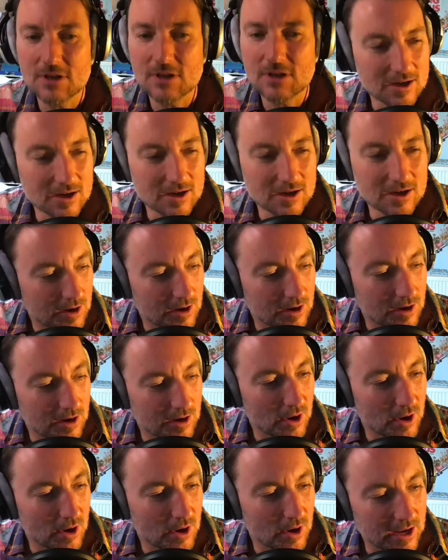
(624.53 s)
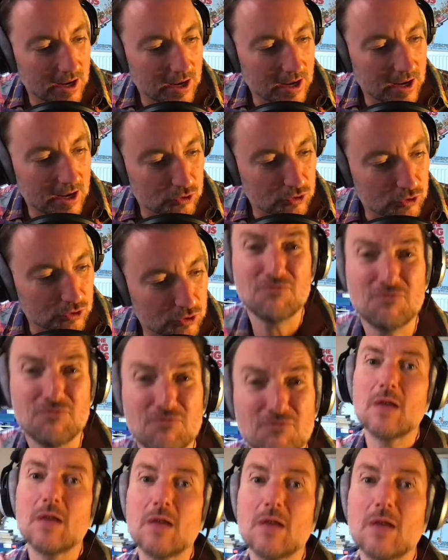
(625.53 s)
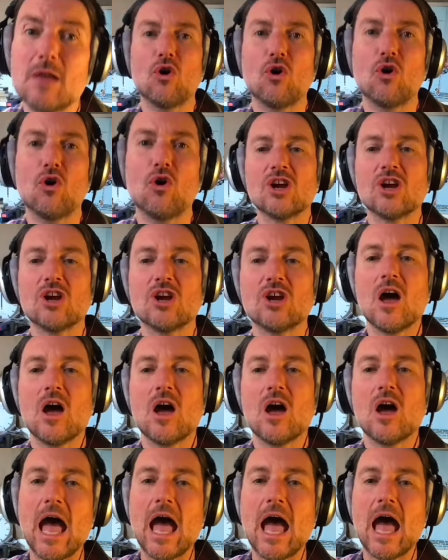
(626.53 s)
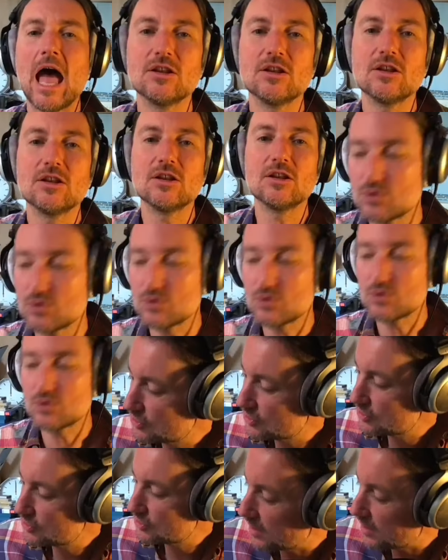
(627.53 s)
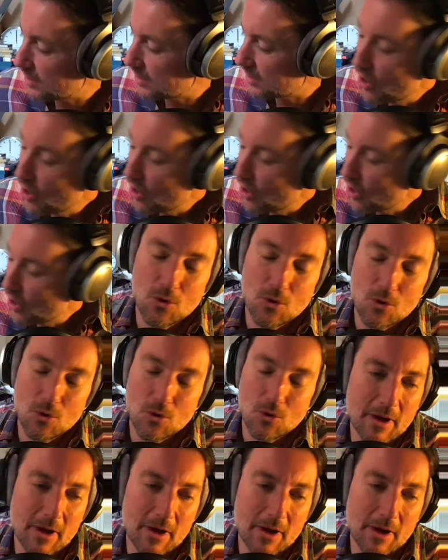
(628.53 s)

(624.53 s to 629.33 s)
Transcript: but she's very posh and was talking all about the